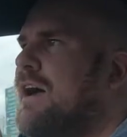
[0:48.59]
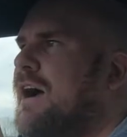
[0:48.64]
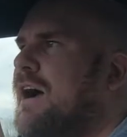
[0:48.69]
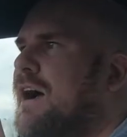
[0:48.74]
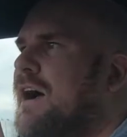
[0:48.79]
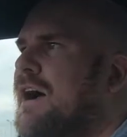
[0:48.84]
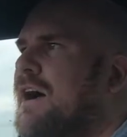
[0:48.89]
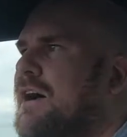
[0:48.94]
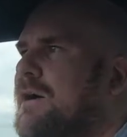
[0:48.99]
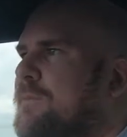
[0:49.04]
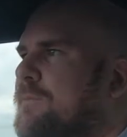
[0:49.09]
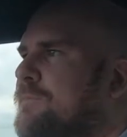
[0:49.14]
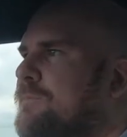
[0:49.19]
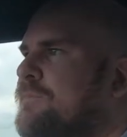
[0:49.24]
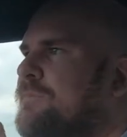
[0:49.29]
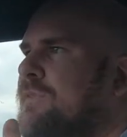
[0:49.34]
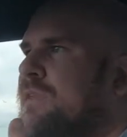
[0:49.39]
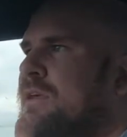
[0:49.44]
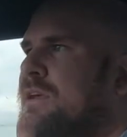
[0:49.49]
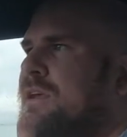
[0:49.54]

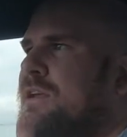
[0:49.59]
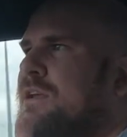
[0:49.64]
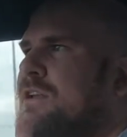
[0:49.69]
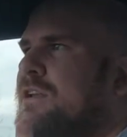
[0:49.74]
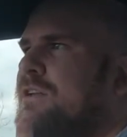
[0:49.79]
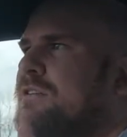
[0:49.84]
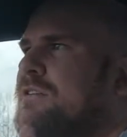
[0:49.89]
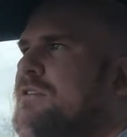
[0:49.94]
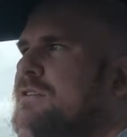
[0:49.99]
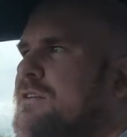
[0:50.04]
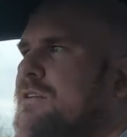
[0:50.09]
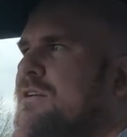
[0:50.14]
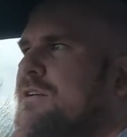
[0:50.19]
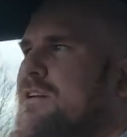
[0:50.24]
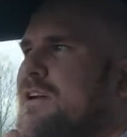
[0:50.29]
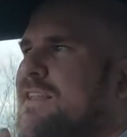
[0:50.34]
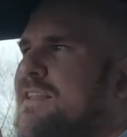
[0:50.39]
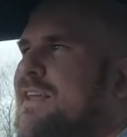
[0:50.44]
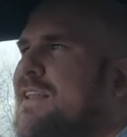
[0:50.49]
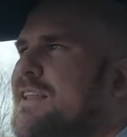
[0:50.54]
and
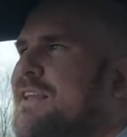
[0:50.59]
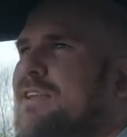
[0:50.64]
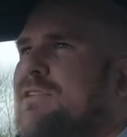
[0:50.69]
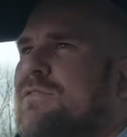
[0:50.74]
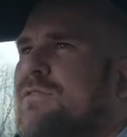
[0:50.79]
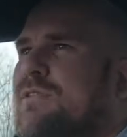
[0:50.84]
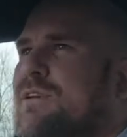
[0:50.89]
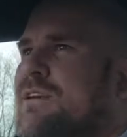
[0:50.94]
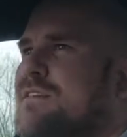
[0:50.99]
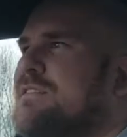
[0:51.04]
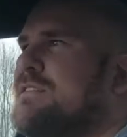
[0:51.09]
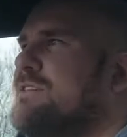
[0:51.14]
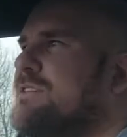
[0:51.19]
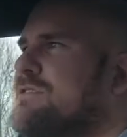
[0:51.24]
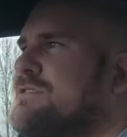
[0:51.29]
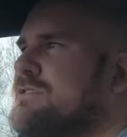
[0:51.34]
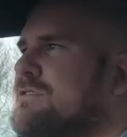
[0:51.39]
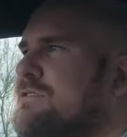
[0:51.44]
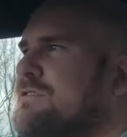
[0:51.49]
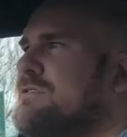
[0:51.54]
then little things like
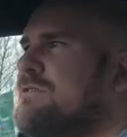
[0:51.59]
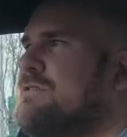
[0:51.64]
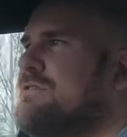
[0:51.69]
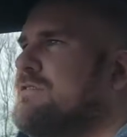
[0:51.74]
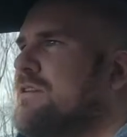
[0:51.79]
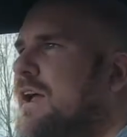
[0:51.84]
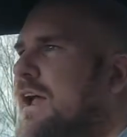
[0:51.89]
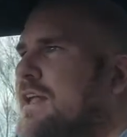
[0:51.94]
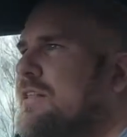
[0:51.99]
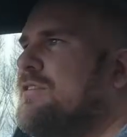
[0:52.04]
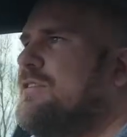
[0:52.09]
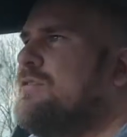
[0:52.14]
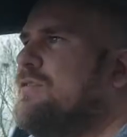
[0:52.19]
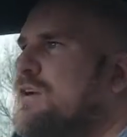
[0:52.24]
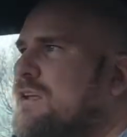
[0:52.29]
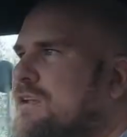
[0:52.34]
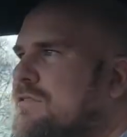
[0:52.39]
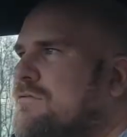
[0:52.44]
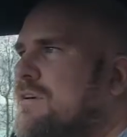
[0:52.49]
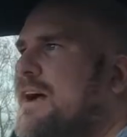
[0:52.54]
just
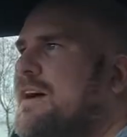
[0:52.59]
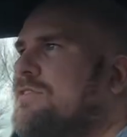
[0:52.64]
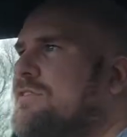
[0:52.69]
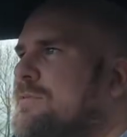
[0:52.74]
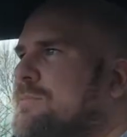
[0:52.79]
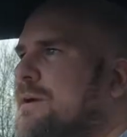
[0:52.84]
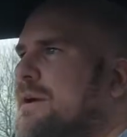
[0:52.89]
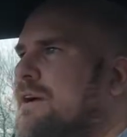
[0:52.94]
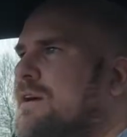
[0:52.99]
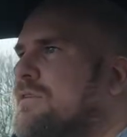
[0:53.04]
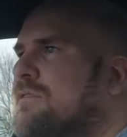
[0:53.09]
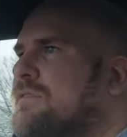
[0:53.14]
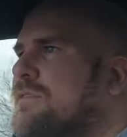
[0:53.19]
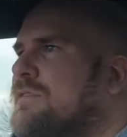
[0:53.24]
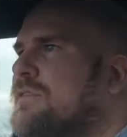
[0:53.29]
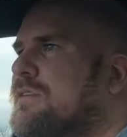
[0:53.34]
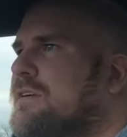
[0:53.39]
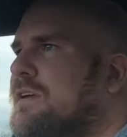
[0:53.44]
entering a roundabout.